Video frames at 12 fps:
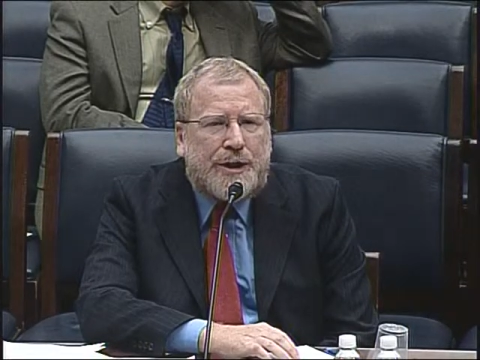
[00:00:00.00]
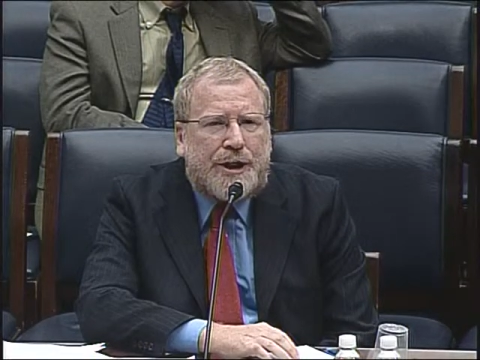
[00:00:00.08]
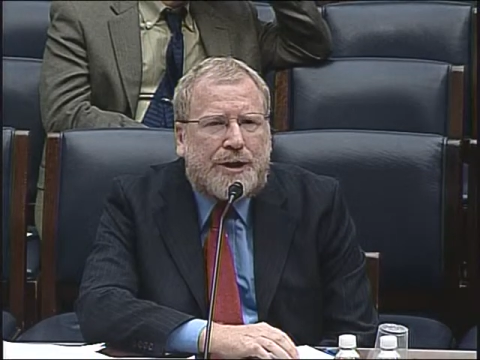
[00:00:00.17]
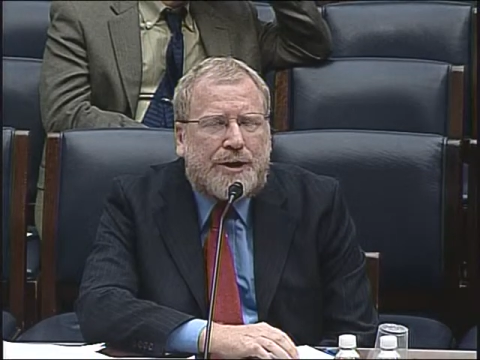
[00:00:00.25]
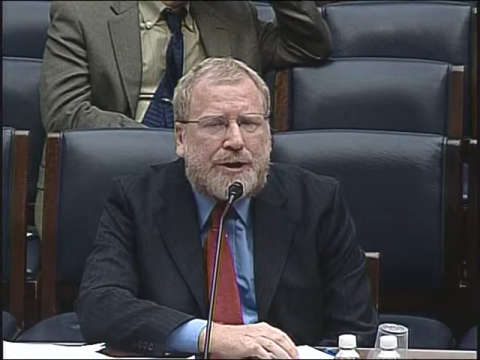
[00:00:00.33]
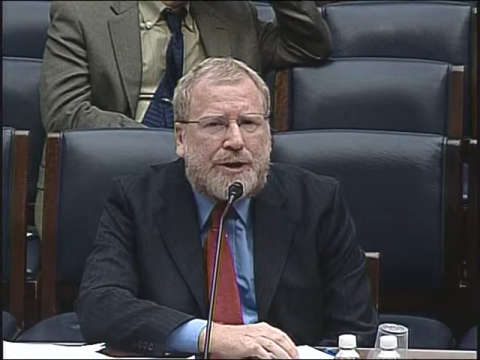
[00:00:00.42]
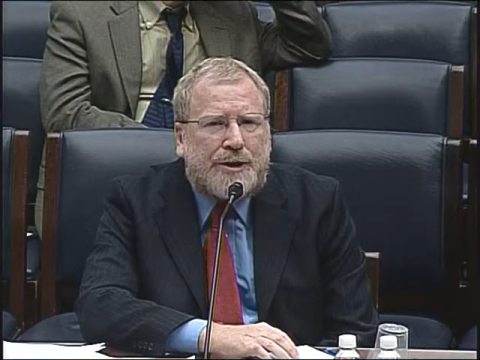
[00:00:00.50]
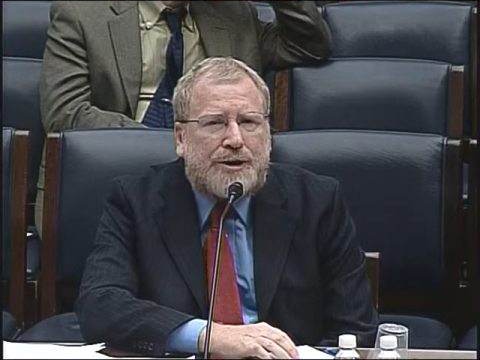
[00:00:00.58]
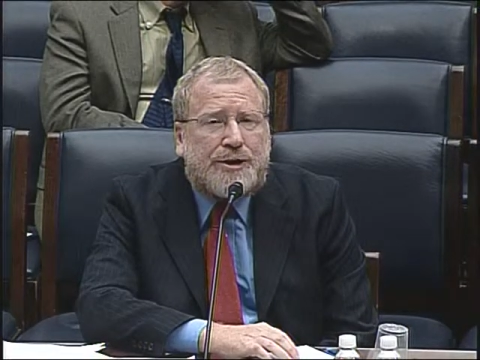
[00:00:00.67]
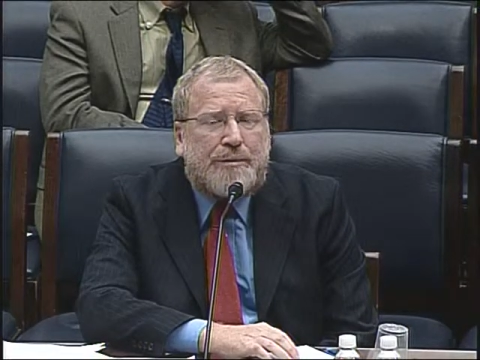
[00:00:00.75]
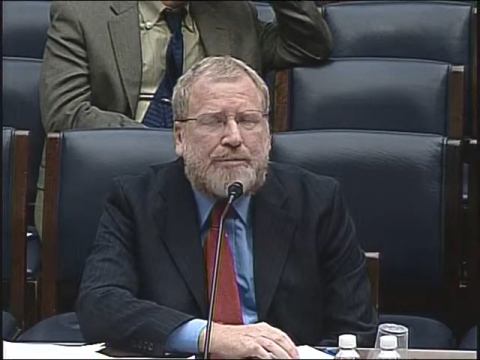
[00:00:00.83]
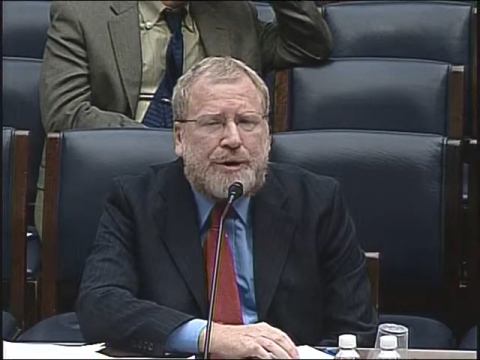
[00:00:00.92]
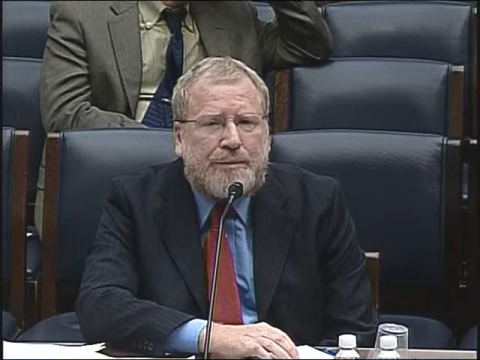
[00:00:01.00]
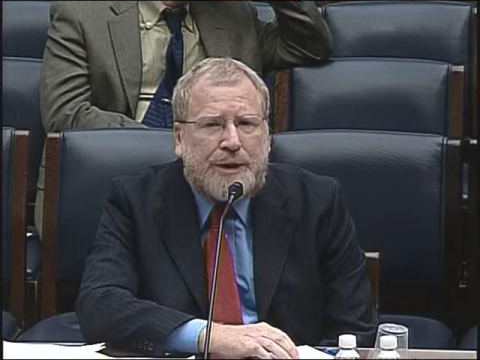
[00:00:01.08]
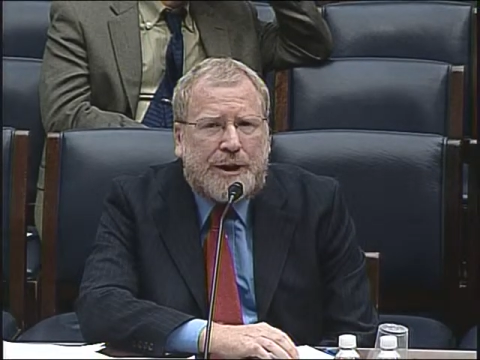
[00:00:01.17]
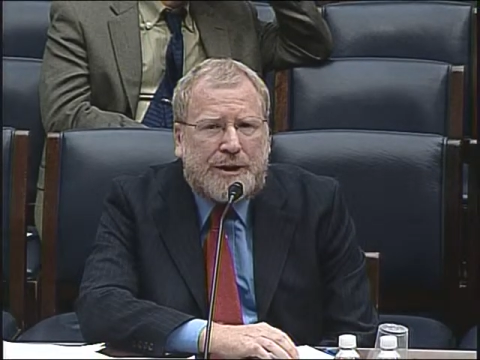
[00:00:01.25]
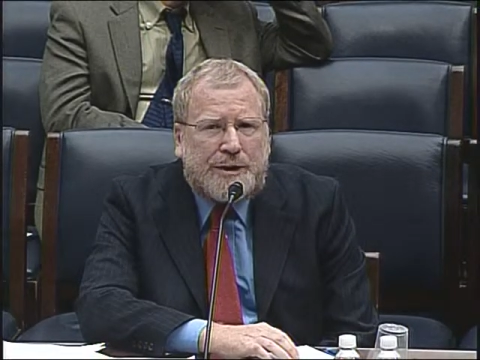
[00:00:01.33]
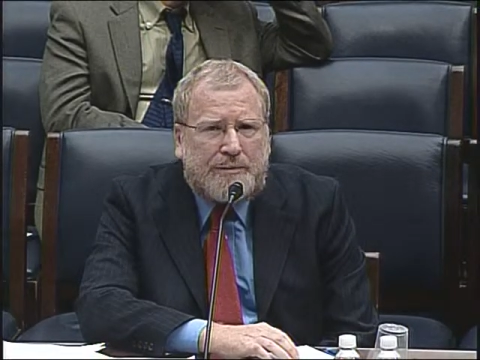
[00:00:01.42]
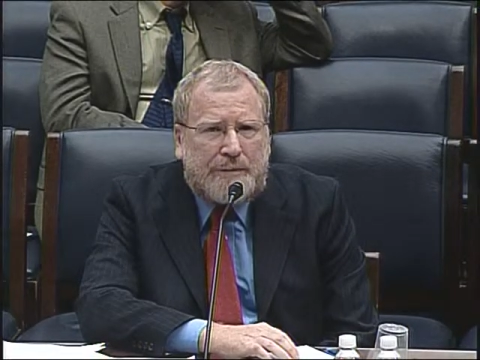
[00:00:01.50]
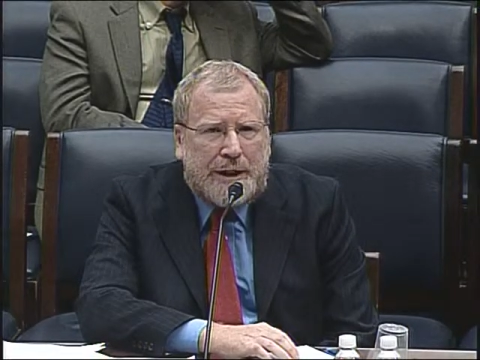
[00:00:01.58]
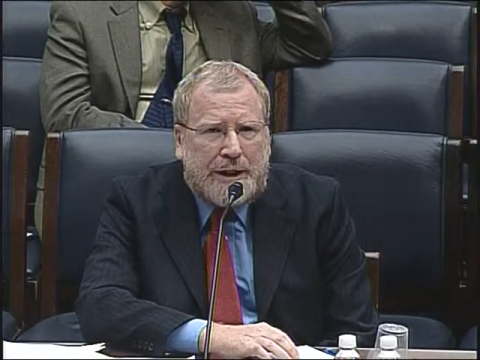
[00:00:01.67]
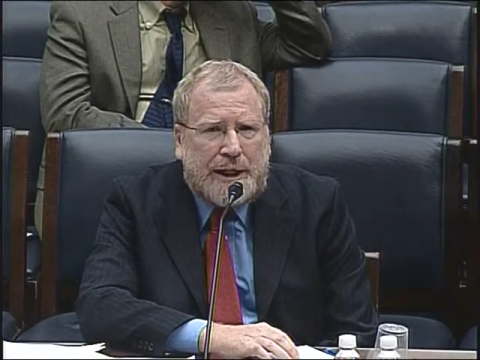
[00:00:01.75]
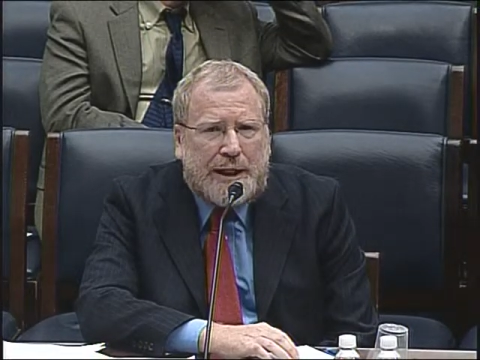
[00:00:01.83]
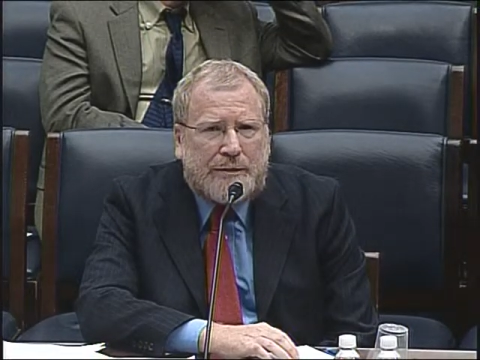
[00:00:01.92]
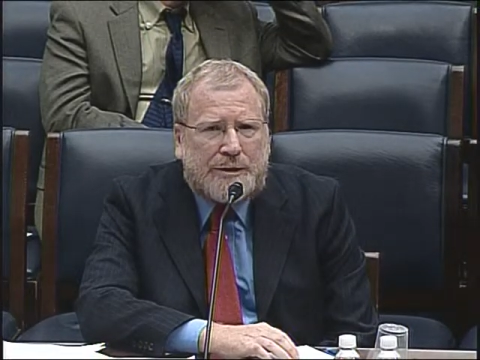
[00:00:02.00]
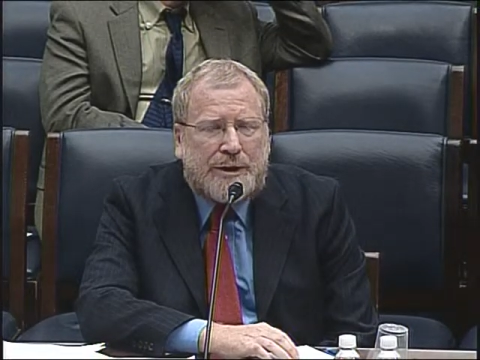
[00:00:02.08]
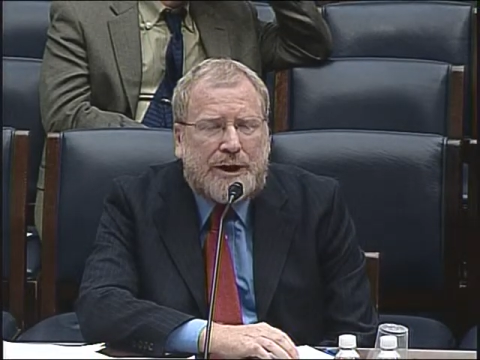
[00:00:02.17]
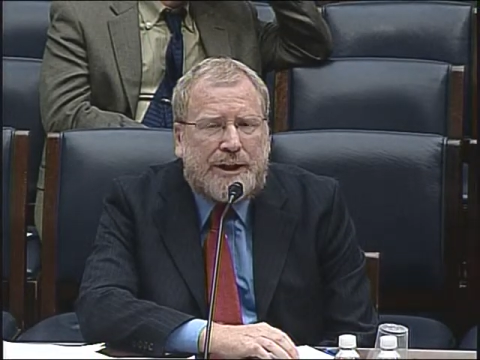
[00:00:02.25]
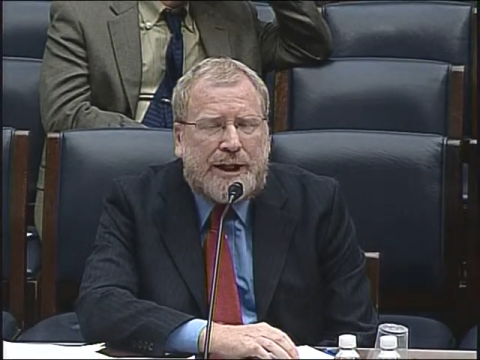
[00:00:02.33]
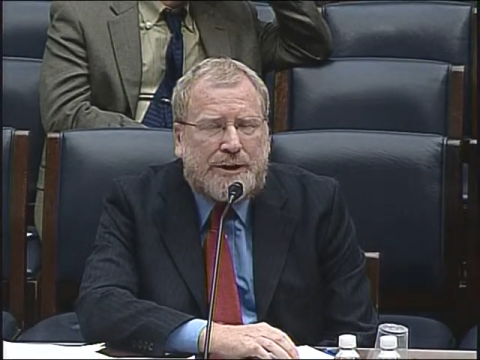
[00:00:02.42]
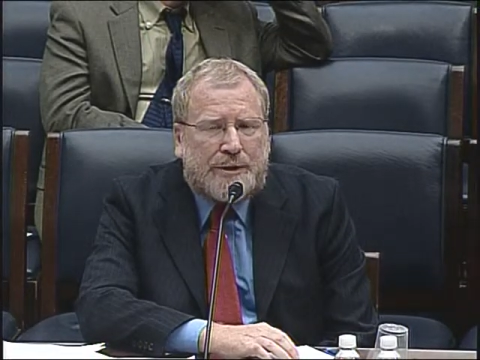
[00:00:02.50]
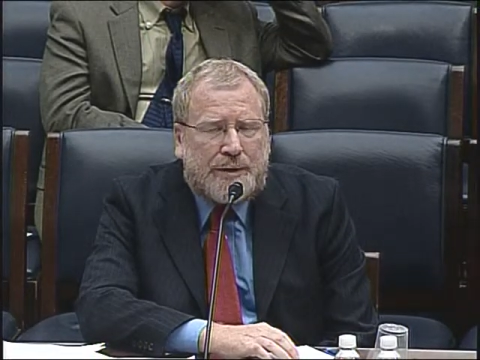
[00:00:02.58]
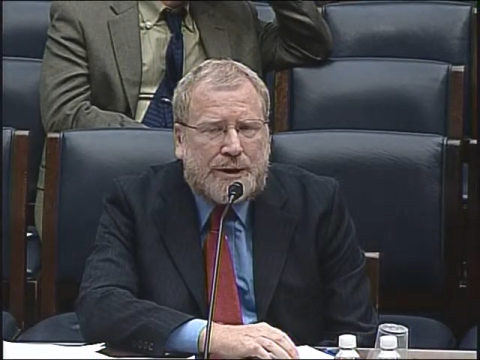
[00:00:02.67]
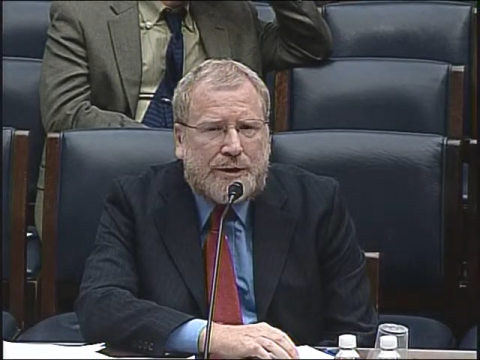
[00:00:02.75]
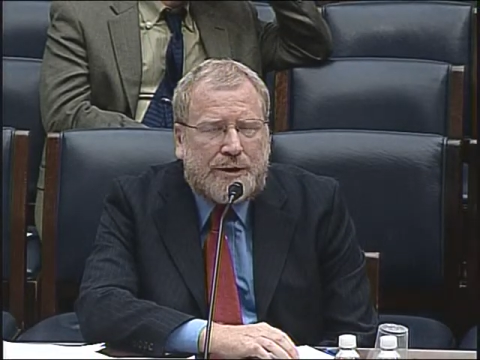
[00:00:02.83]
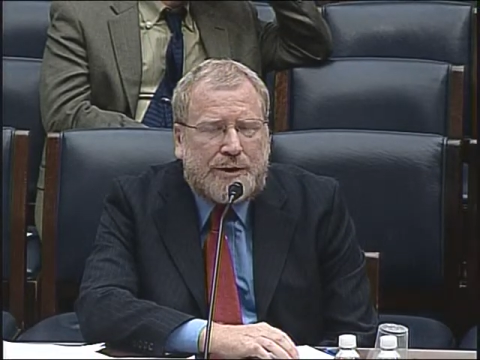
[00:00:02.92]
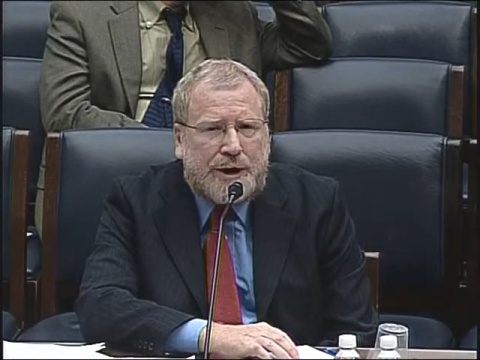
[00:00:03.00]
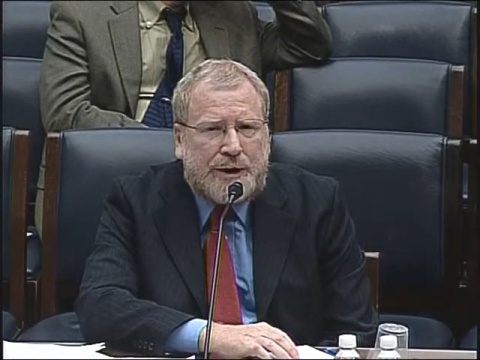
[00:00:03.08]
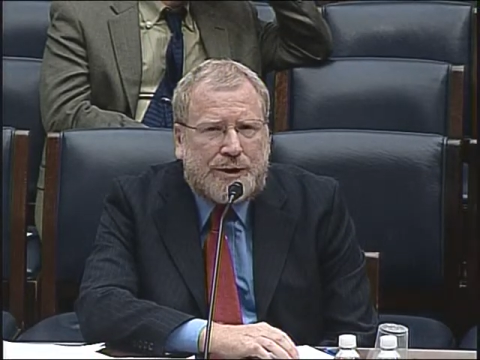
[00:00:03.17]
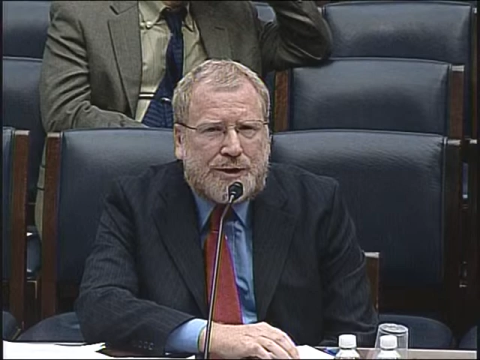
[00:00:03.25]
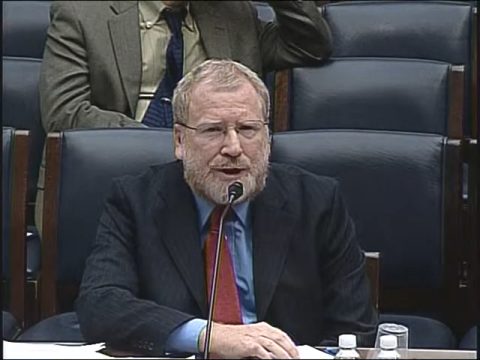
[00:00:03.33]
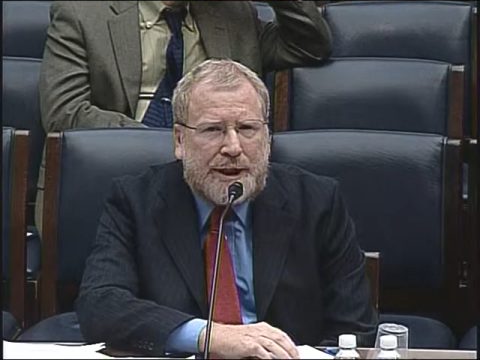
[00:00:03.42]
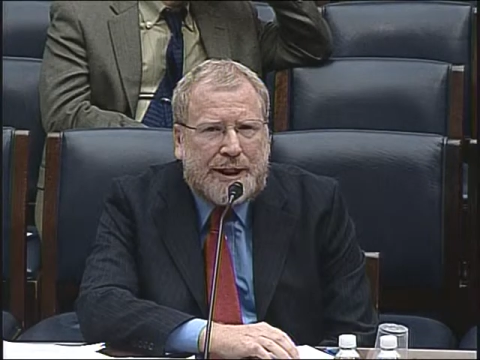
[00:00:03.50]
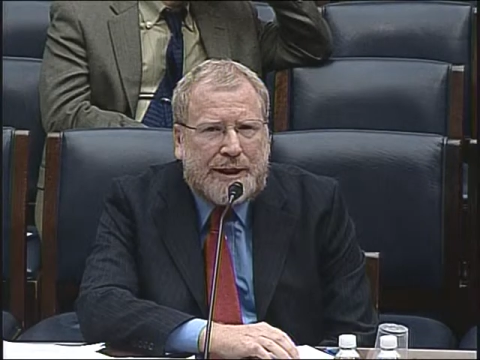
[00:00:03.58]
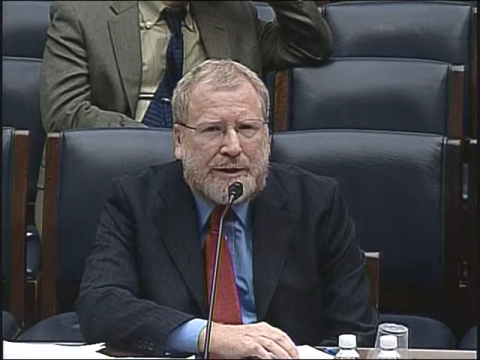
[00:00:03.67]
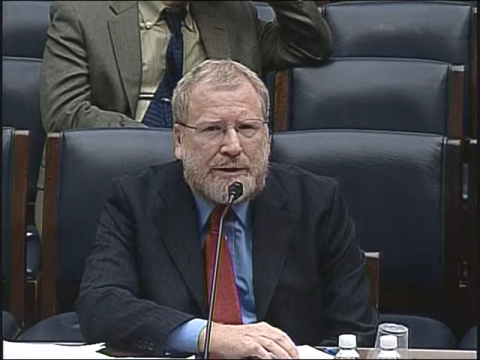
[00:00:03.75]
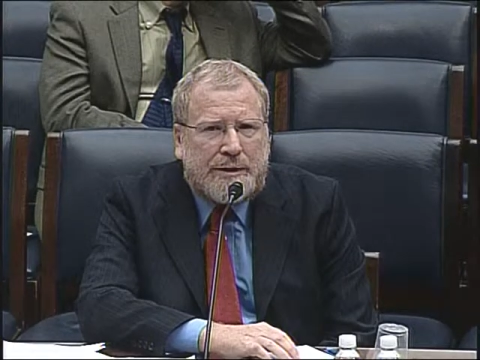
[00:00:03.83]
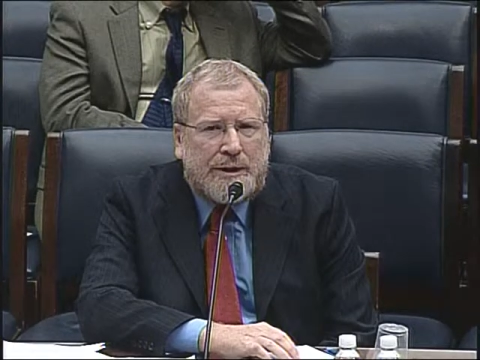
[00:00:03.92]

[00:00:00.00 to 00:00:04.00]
that occurs simply because of bailouts, and that's critical to understand.